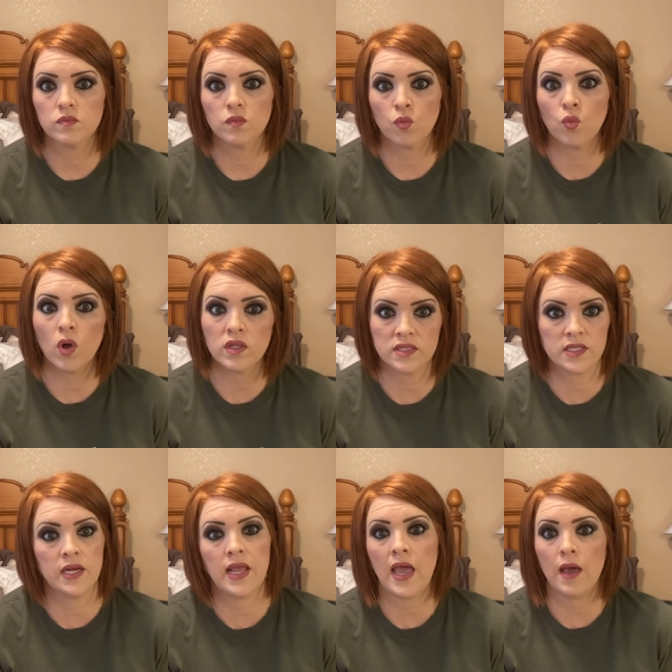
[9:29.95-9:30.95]
what's
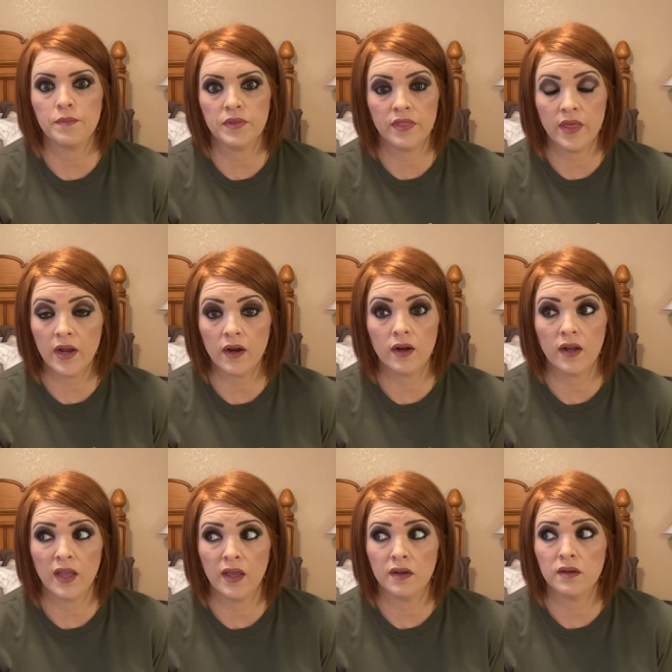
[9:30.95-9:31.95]
going to happen there
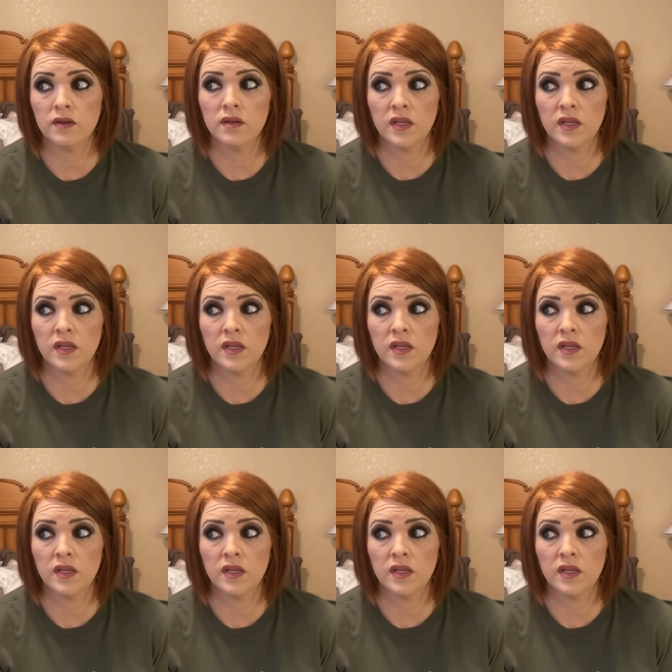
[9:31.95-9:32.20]
and